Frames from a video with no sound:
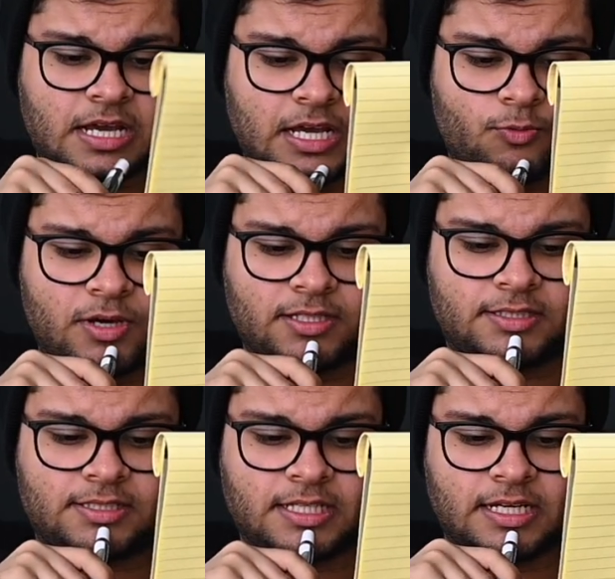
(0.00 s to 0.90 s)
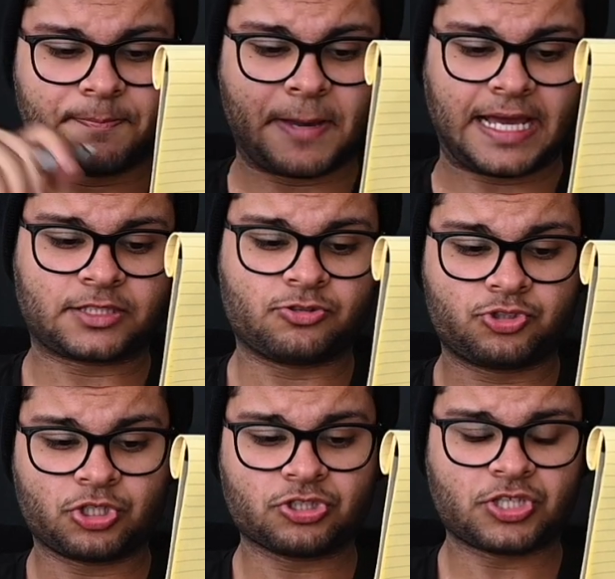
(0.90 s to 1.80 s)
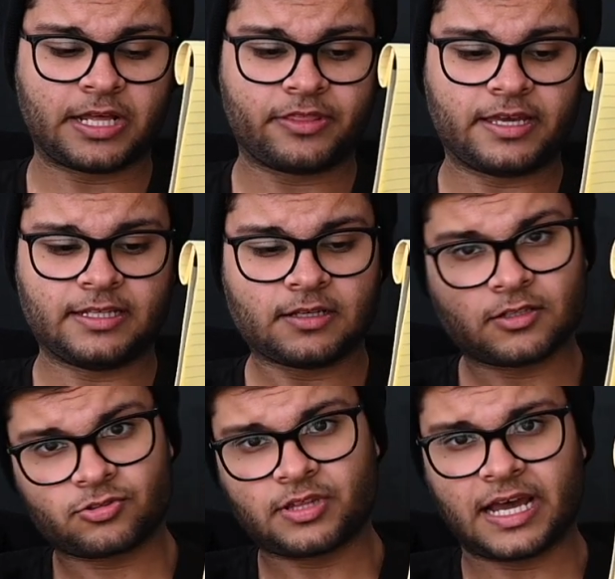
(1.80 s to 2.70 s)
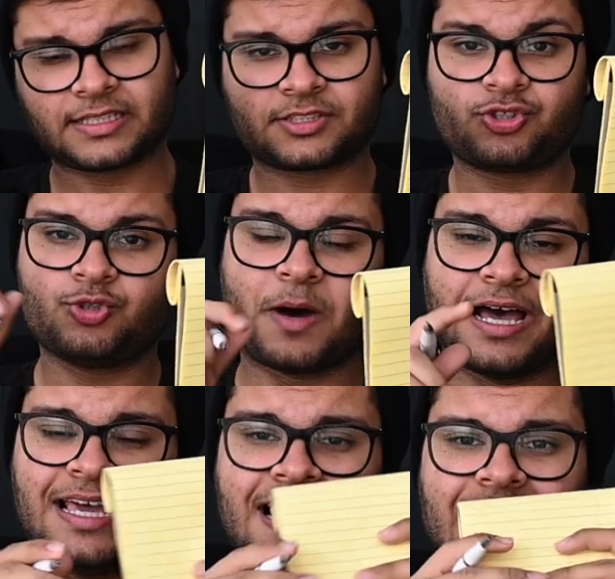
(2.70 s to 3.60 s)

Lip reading: I went back to Georgia and then to Dubai,